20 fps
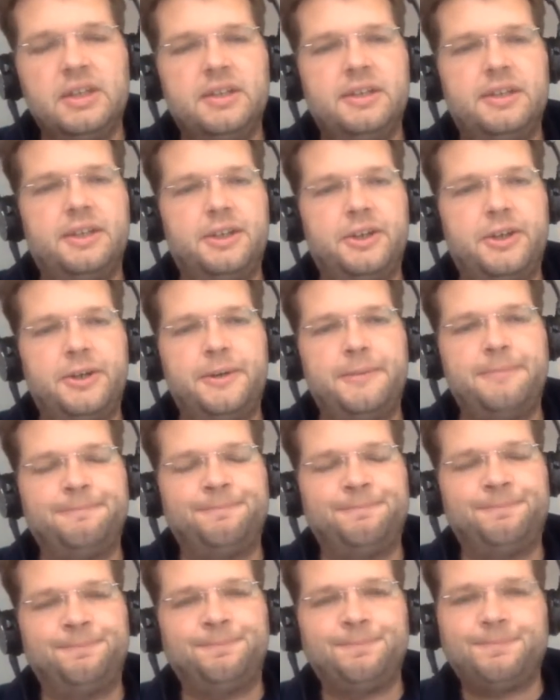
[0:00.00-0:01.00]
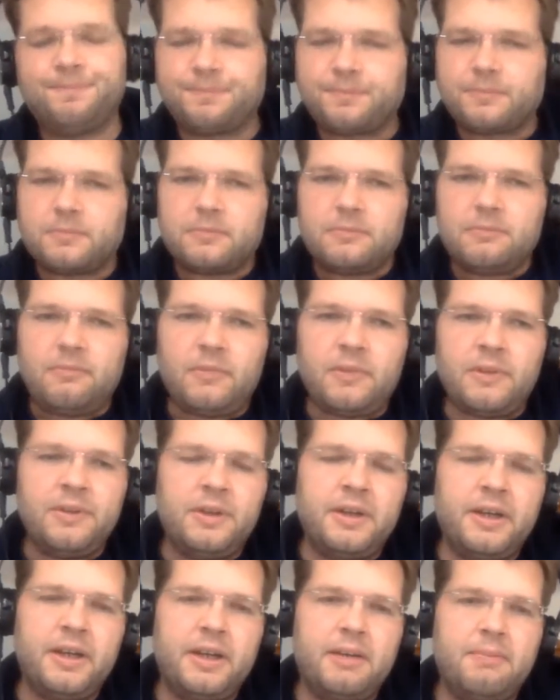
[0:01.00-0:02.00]

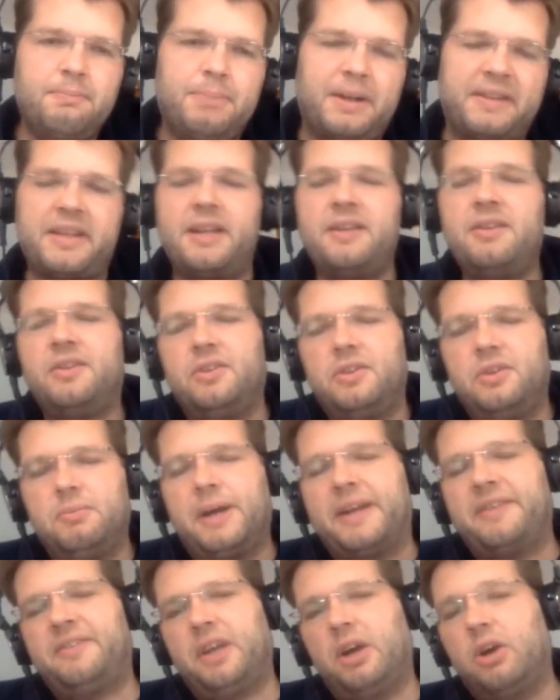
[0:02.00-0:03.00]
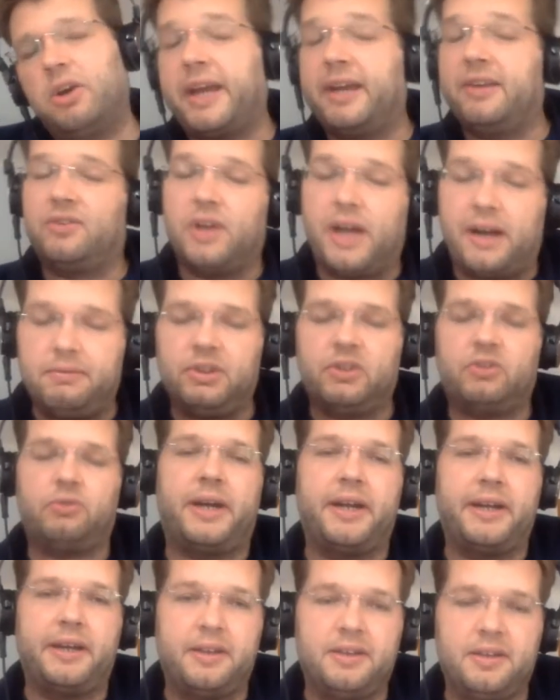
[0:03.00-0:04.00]
But then you might say, okay, so I will
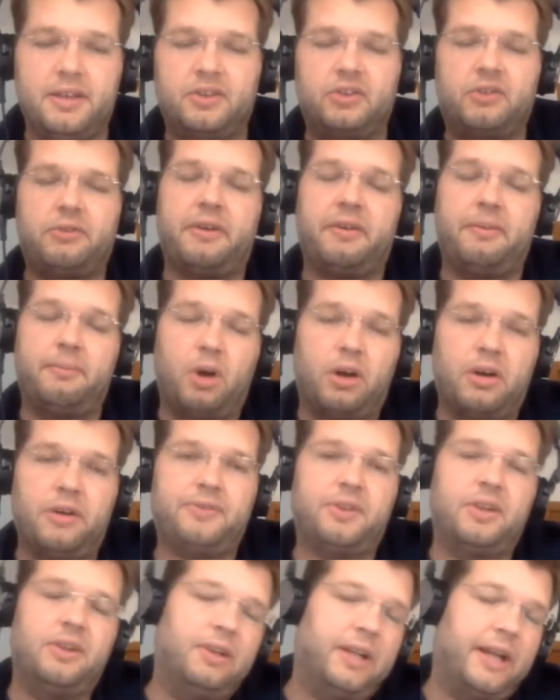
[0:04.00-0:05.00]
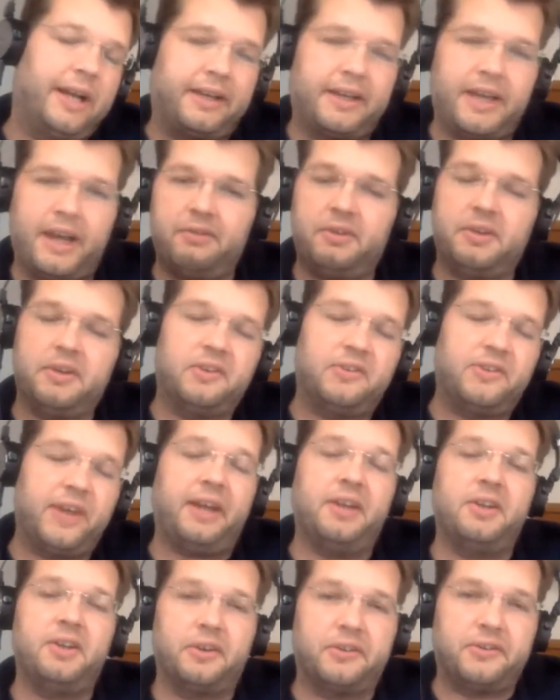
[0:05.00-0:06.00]
try and query more often, like every
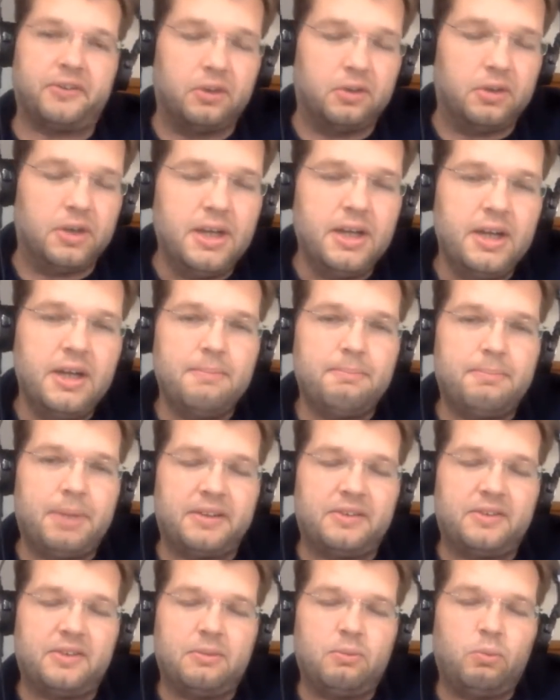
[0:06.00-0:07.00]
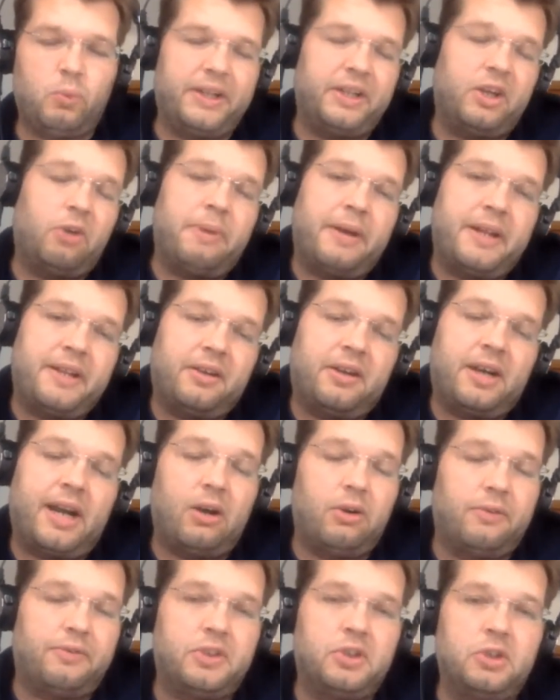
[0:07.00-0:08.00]
second or so. But, well, no matter
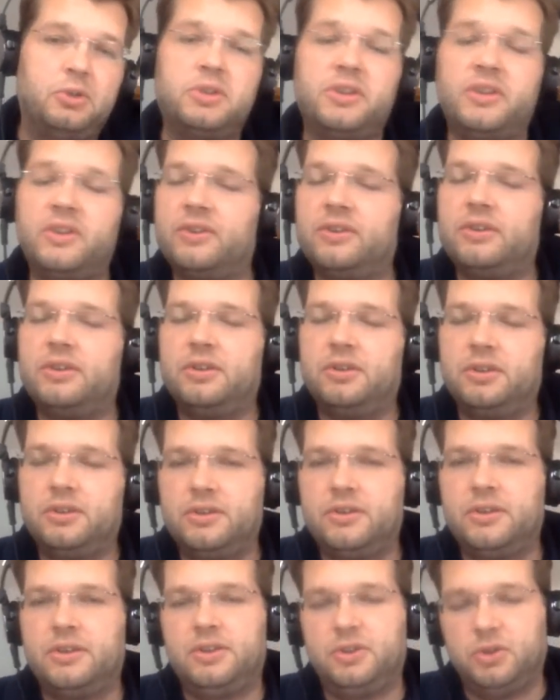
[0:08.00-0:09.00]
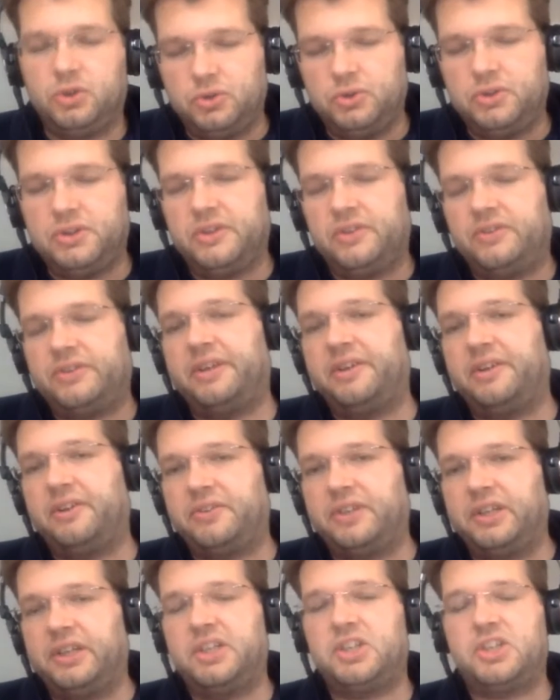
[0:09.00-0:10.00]
how often you do this, there's
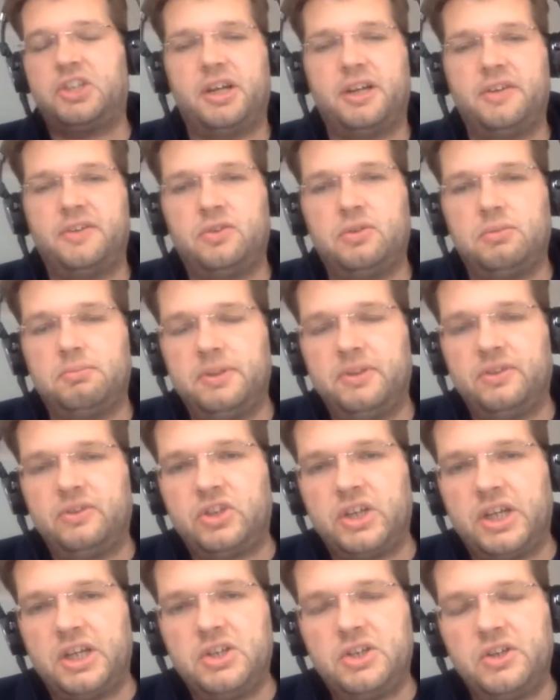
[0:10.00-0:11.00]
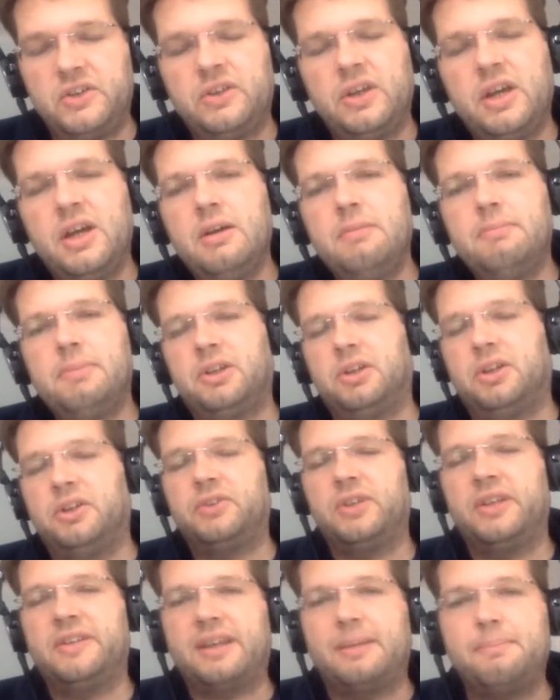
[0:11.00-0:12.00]
still a chance you miss changes. But
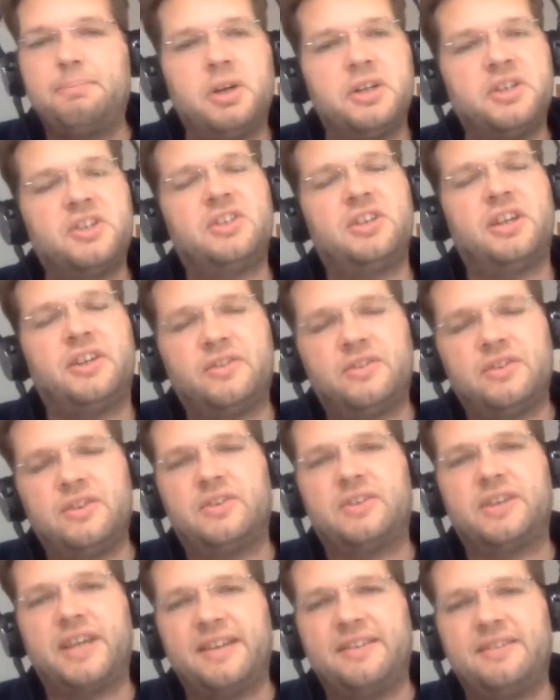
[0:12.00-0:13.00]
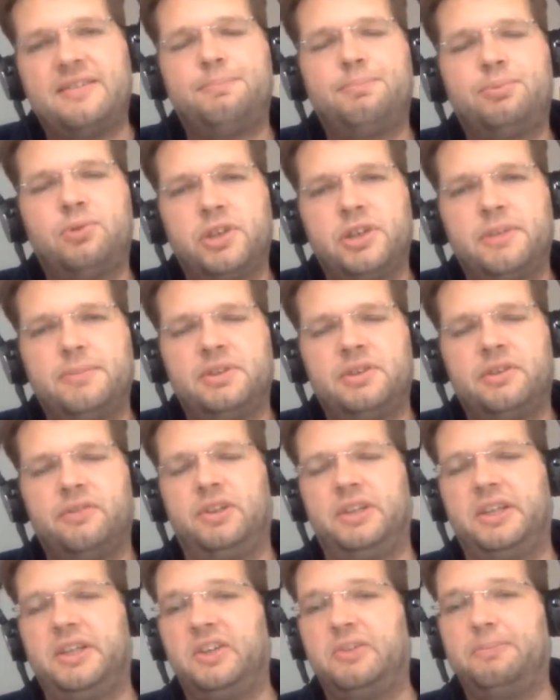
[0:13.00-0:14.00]
also at some point, just this gets
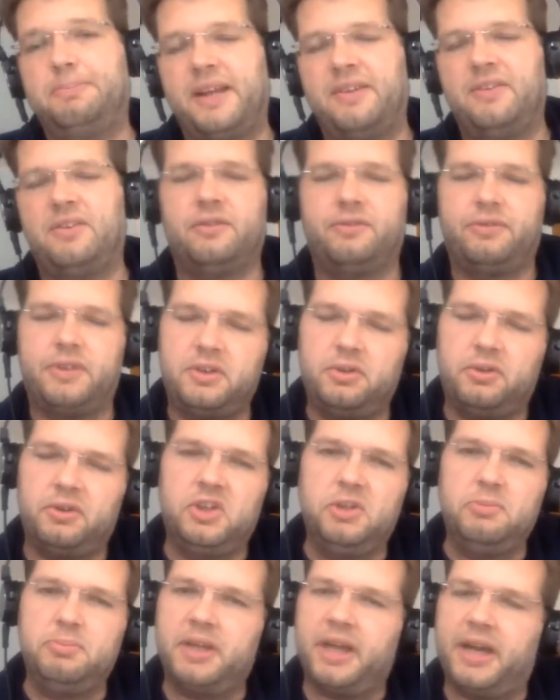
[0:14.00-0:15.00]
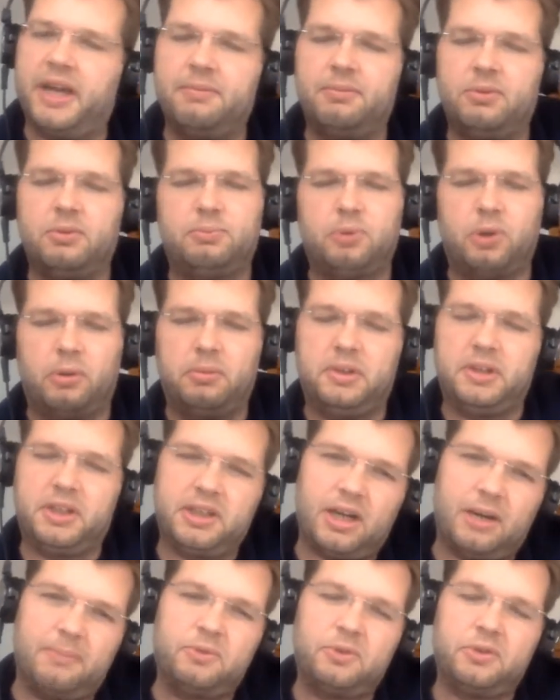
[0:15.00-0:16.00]
prohibitively expensive, and your DBA would probably
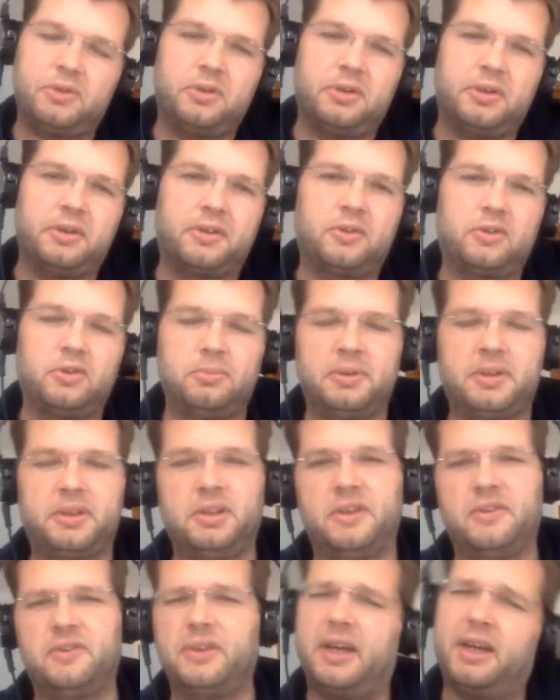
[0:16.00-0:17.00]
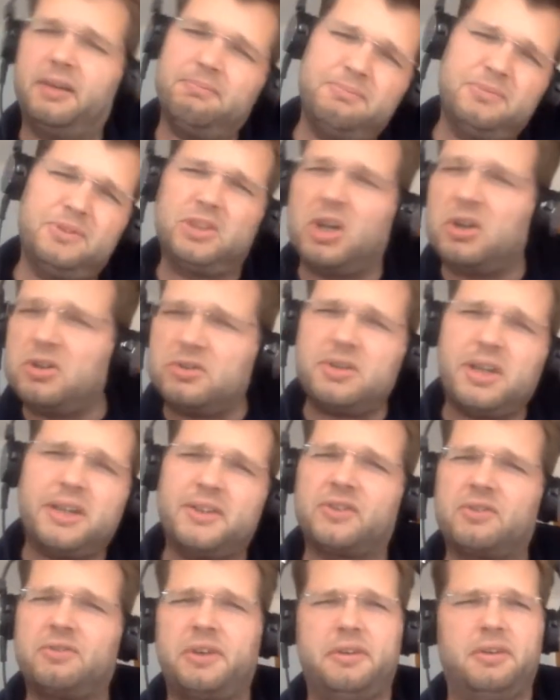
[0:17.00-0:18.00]
come to your cubicle and say, don't run
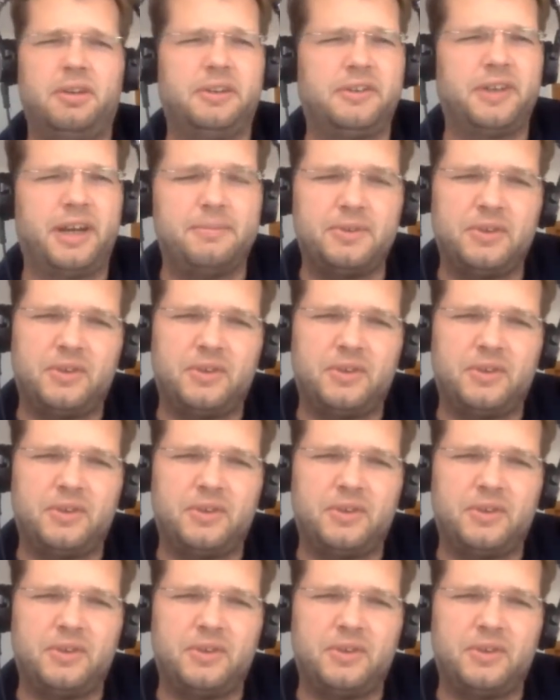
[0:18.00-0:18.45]
this query all the time.